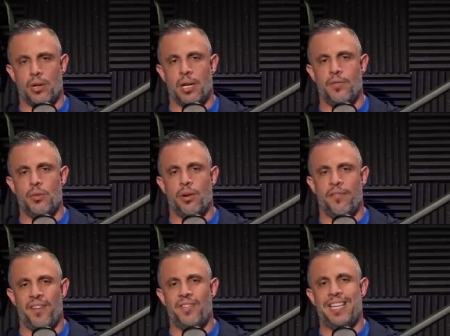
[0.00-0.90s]
or gives you a
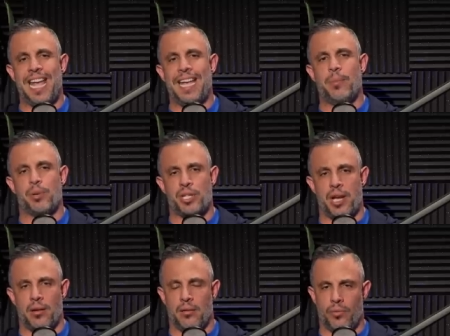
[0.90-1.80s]
fifty to eighty
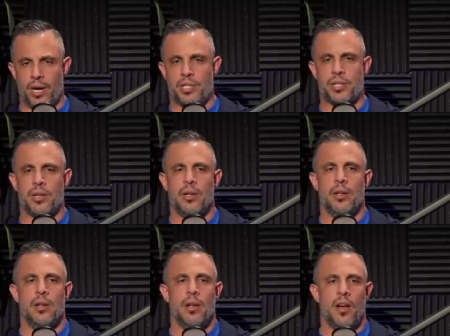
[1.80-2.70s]
percent risk
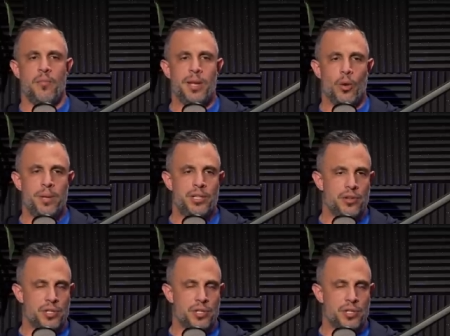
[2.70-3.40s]
of being obese